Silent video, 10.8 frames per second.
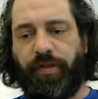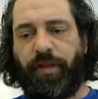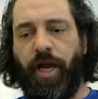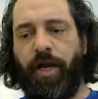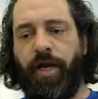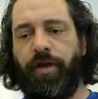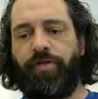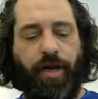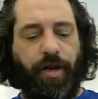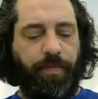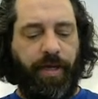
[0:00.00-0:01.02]
I'm going to
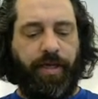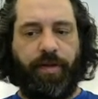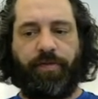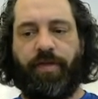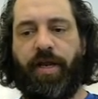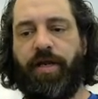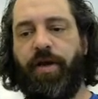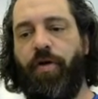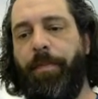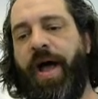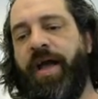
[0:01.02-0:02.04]
try to make it so that it can
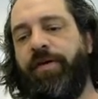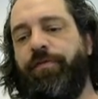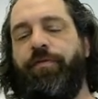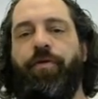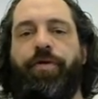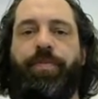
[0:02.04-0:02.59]
go back and forth